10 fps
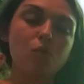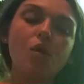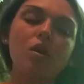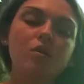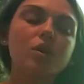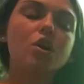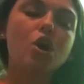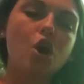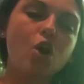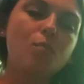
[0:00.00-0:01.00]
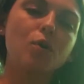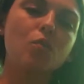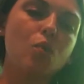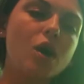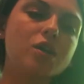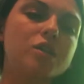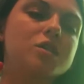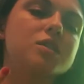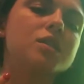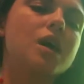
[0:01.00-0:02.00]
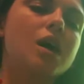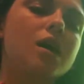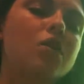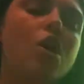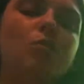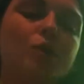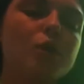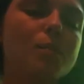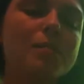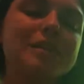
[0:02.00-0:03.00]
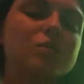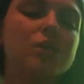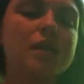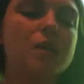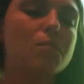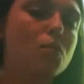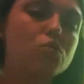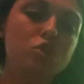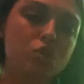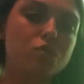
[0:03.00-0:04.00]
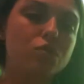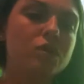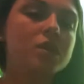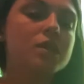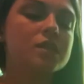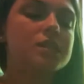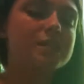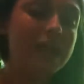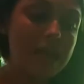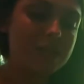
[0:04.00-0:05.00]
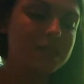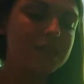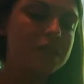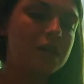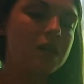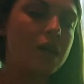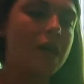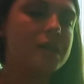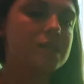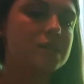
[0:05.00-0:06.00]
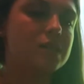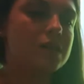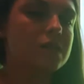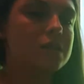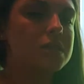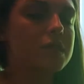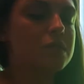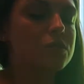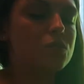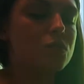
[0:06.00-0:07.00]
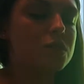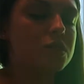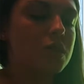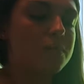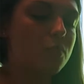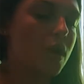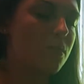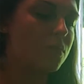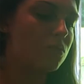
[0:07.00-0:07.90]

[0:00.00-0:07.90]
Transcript: waters, calmer mental and emotional states, as the Six of Swords upright would